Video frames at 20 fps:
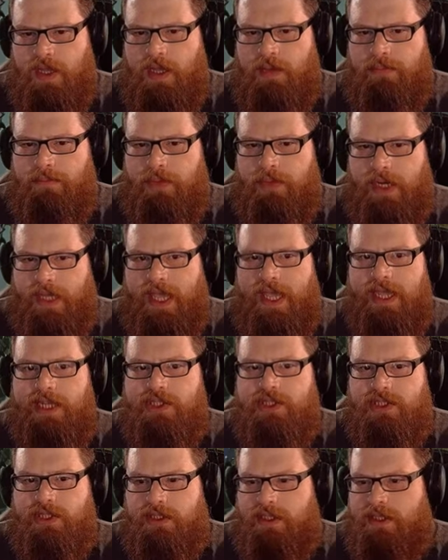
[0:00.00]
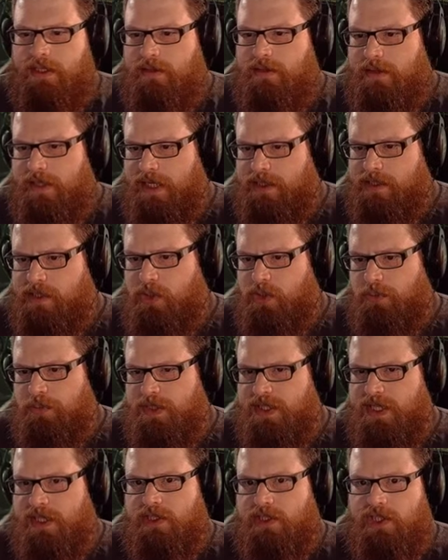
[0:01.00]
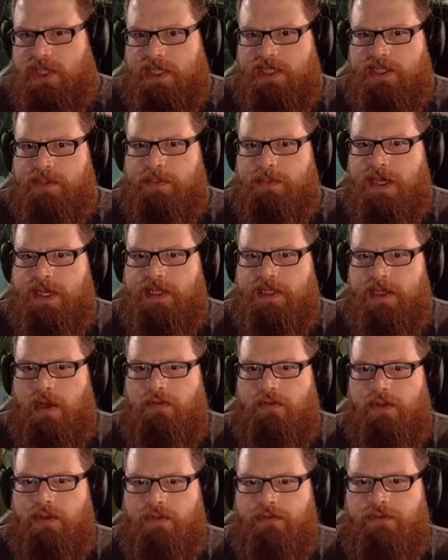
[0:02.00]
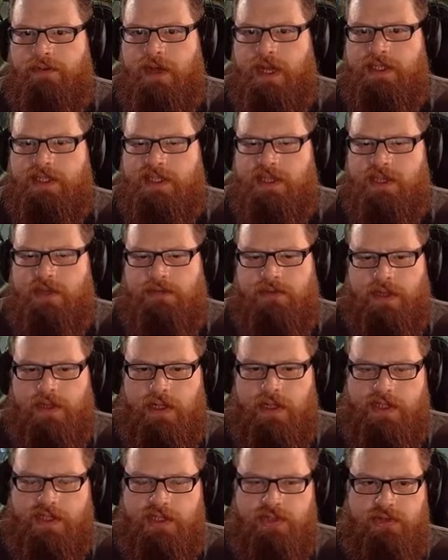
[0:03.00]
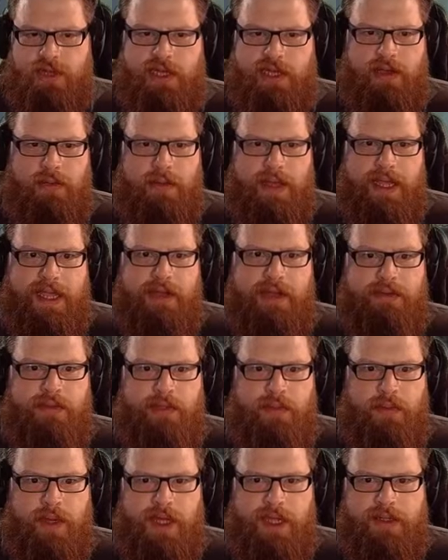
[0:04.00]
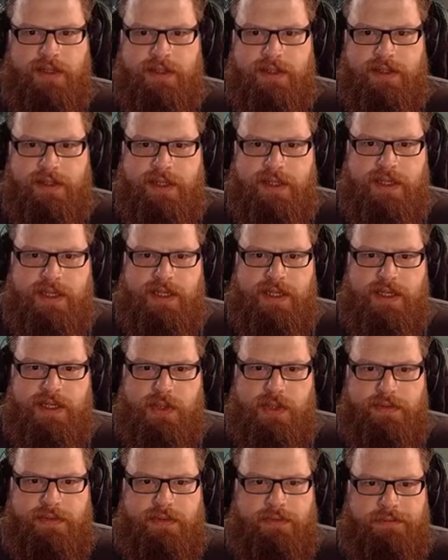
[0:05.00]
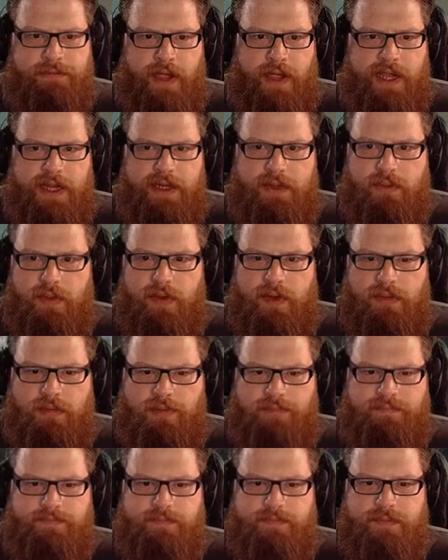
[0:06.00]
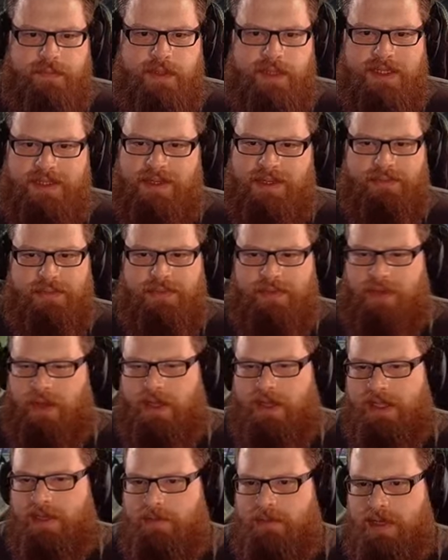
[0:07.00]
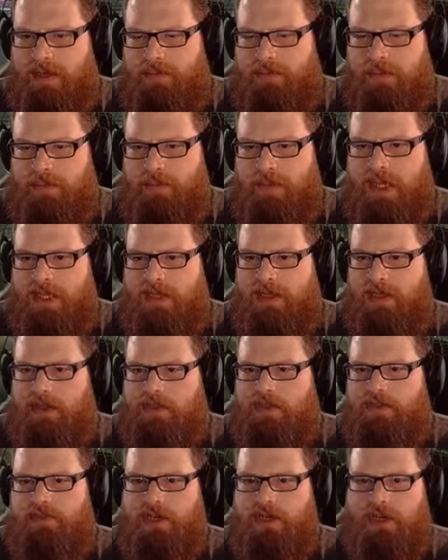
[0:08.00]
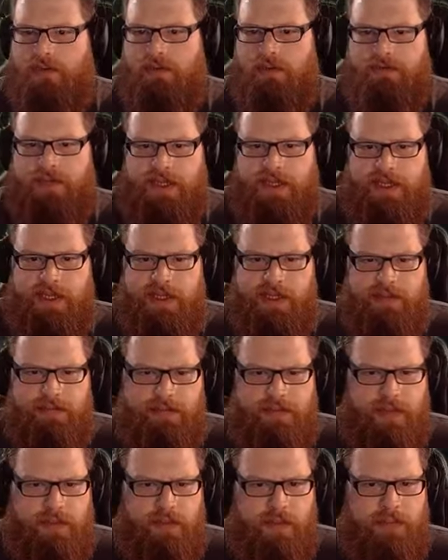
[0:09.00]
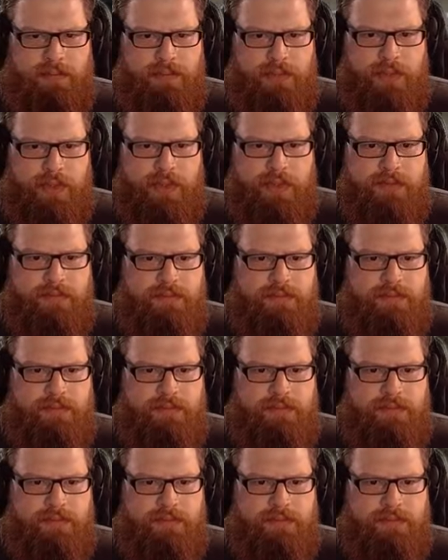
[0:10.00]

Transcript: But occasionally, that 2% chance pays off, and you'll find yourself a glossy Dreco egg out in the wild. So if you find one, I don't know if we've got any at the minute, but we had a glossy Dreco over here at one point,